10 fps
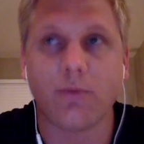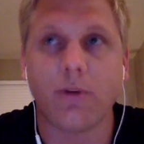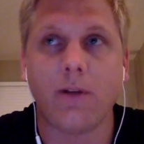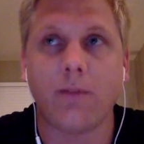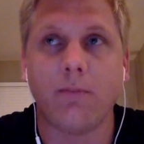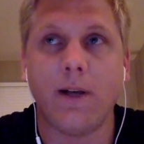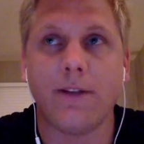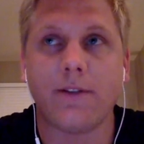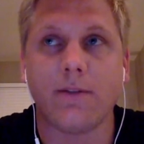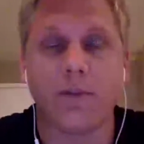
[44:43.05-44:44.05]
3
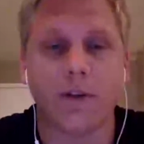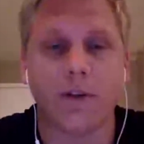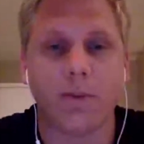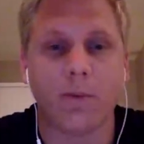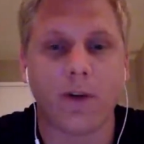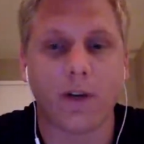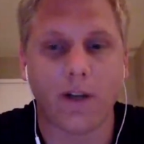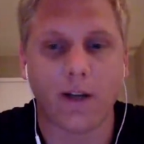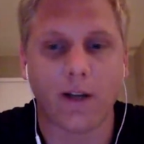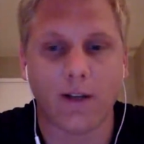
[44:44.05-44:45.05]
months of what I've been
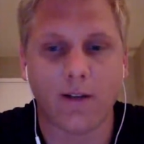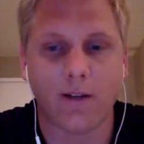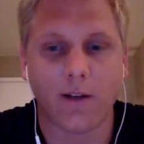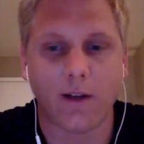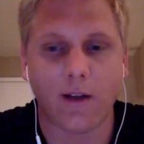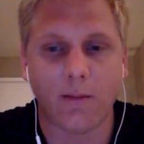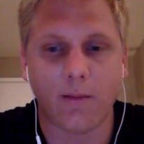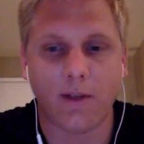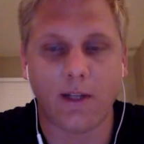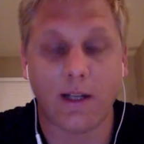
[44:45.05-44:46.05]
working on
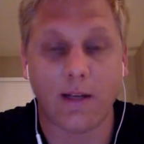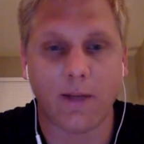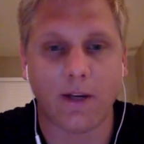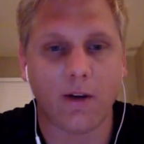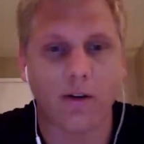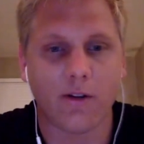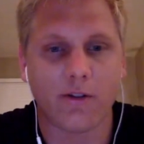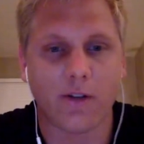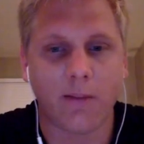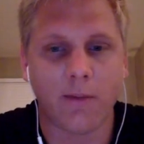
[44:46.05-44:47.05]
in my current
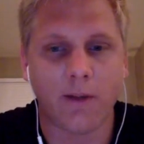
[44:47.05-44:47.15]
job,